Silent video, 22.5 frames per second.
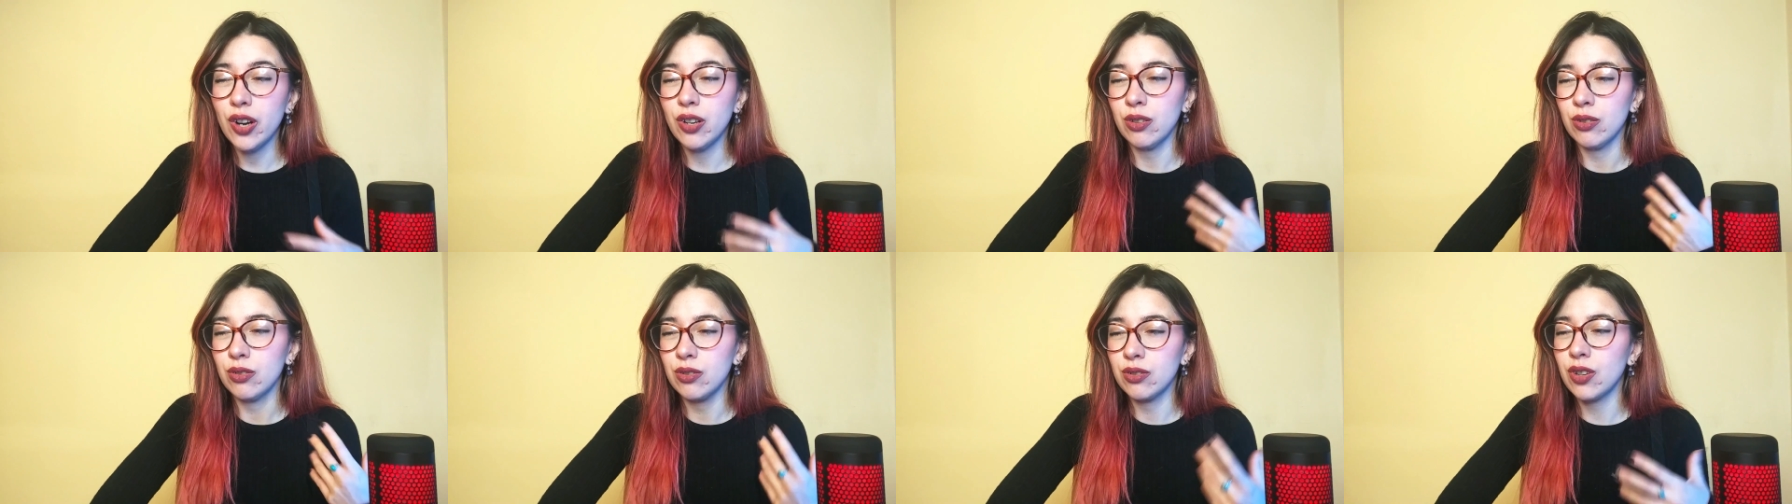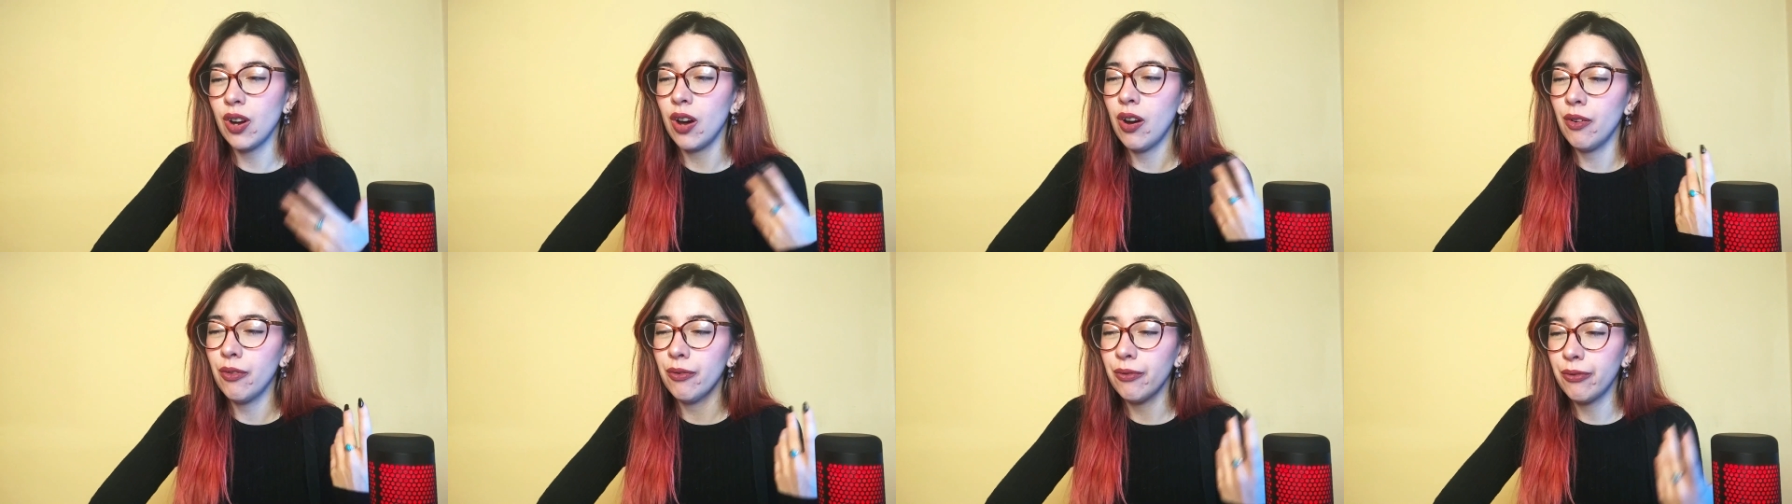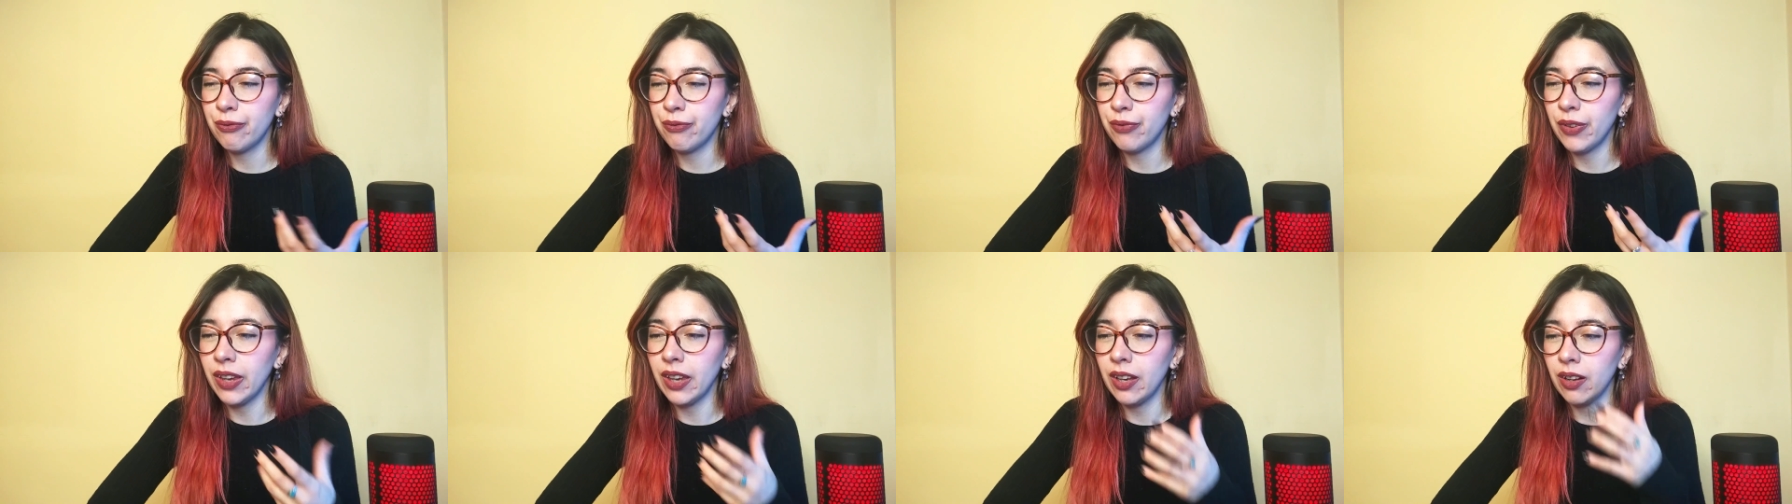You don't
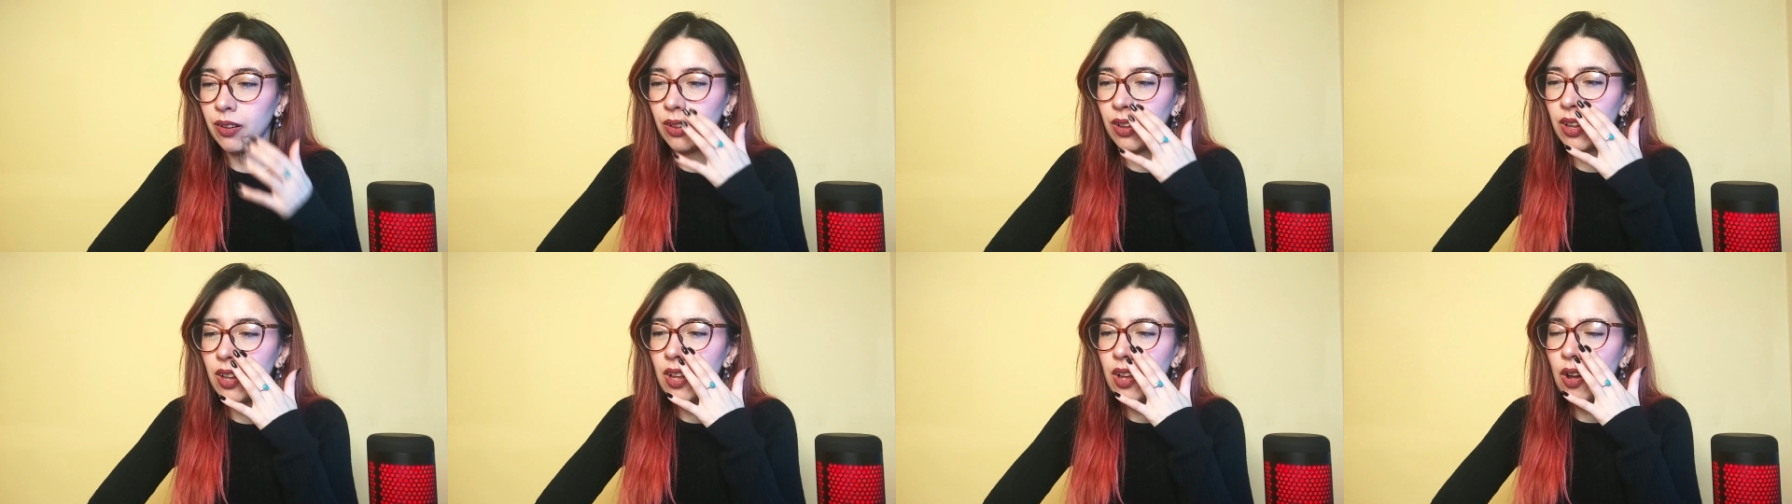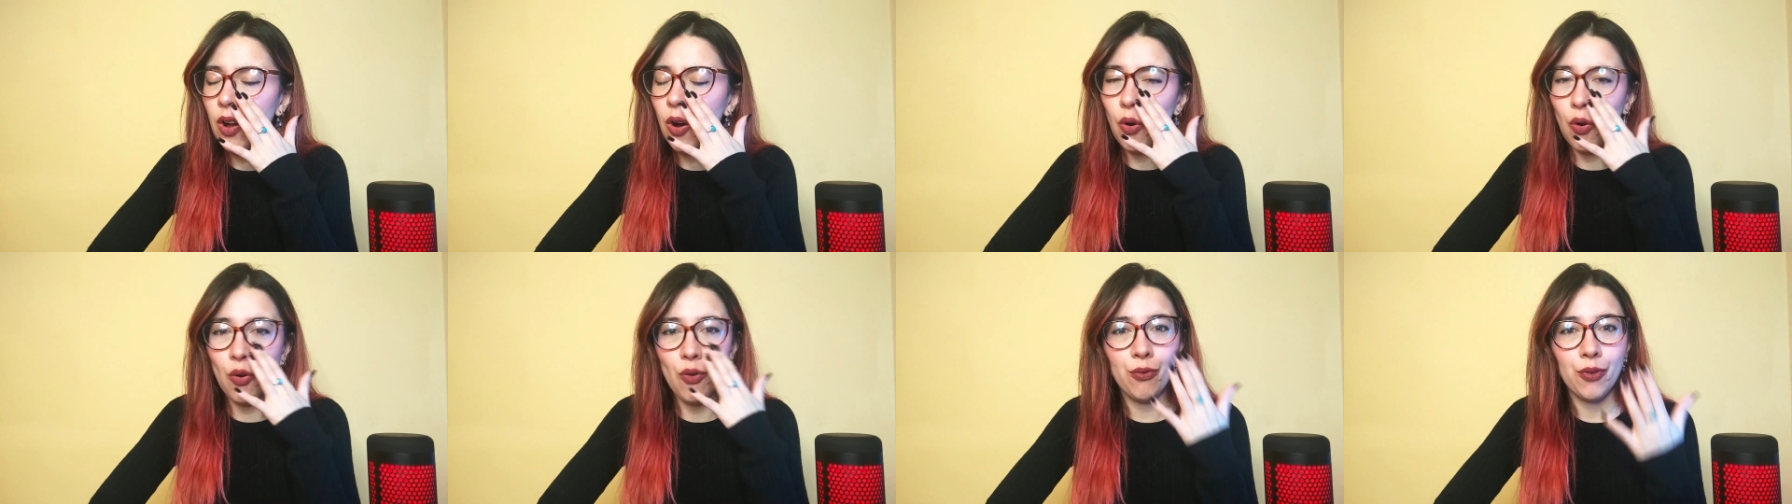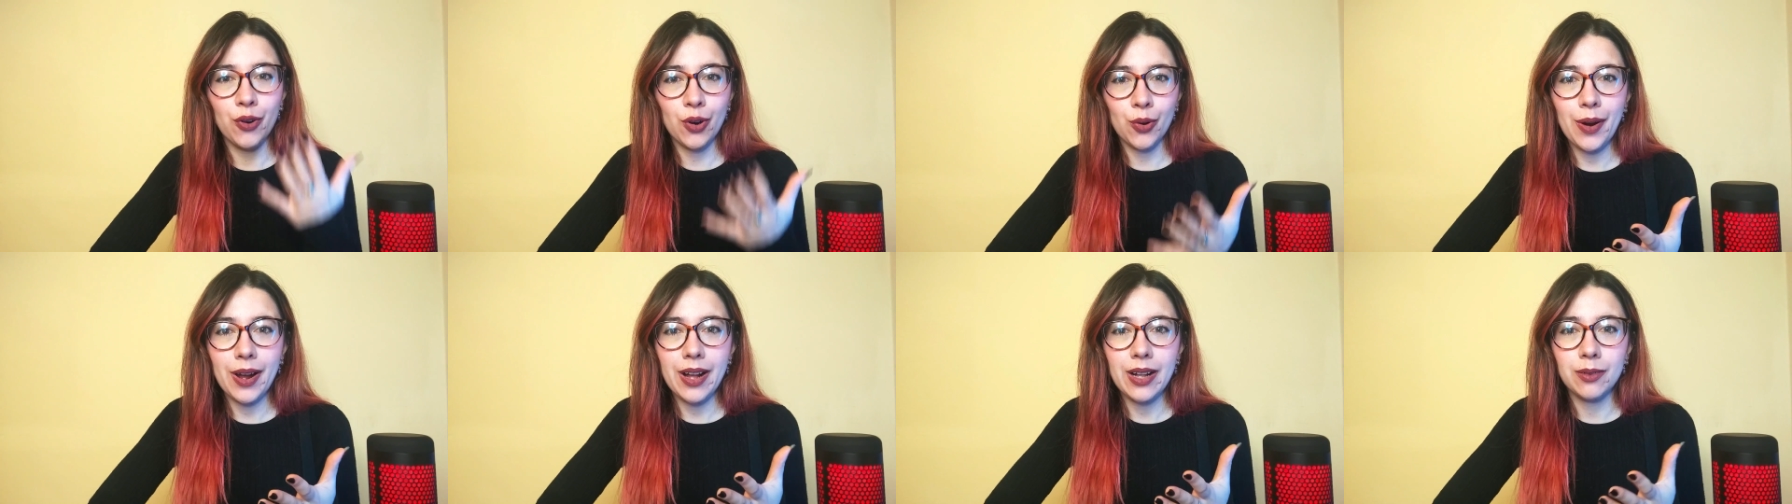feel
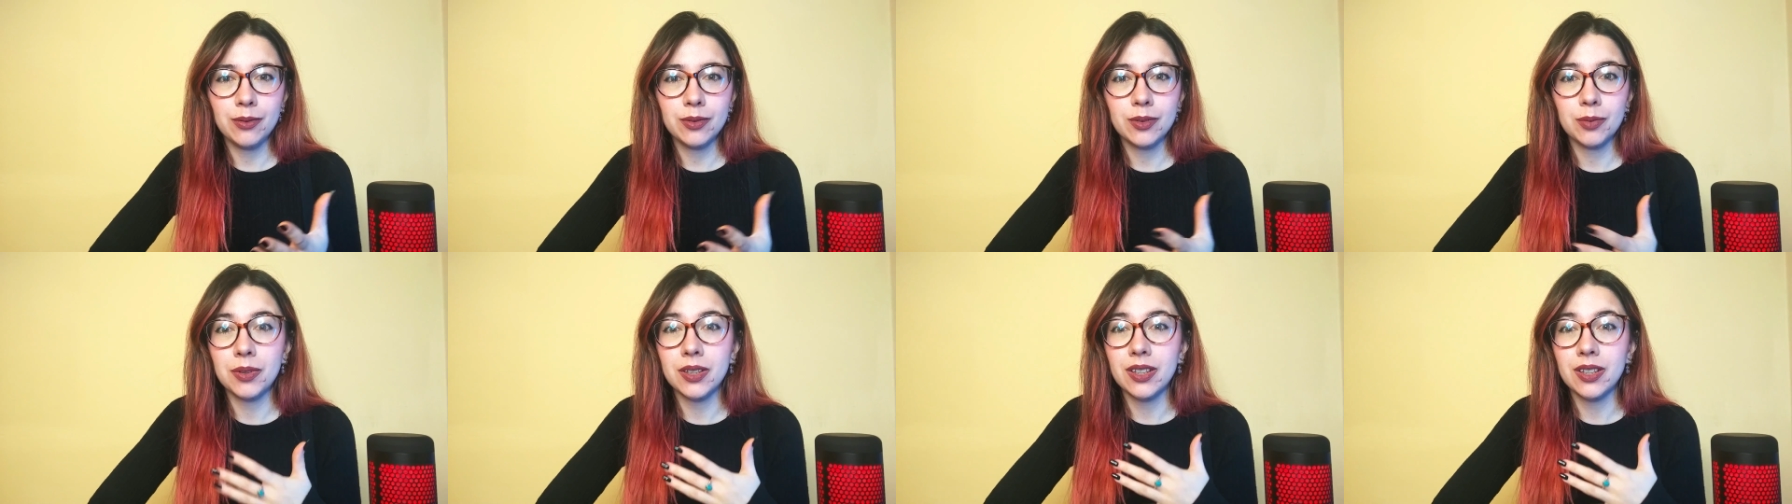overwhelmed